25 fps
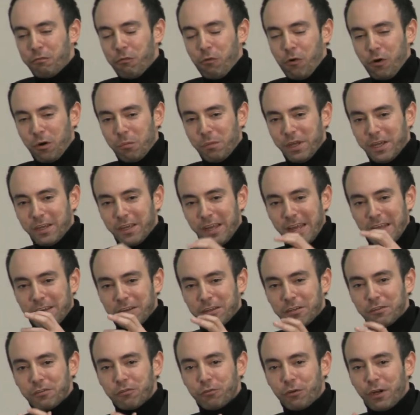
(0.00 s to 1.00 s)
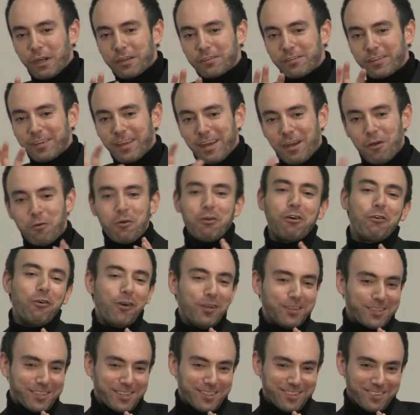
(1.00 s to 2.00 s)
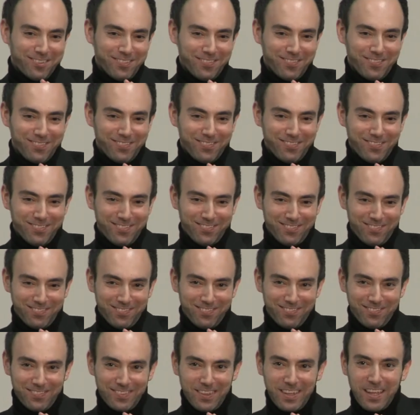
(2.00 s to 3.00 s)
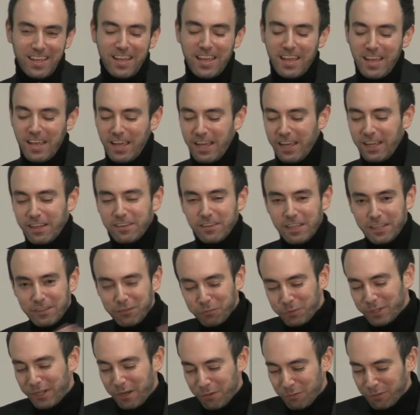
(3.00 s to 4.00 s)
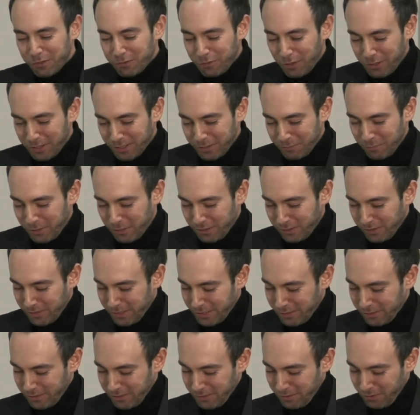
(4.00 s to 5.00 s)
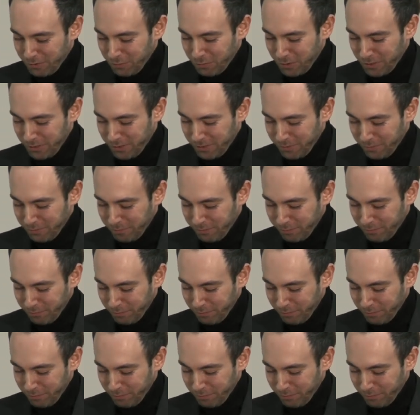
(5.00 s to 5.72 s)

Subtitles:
forming and constructing our honor. And that's what I will talk about later as well.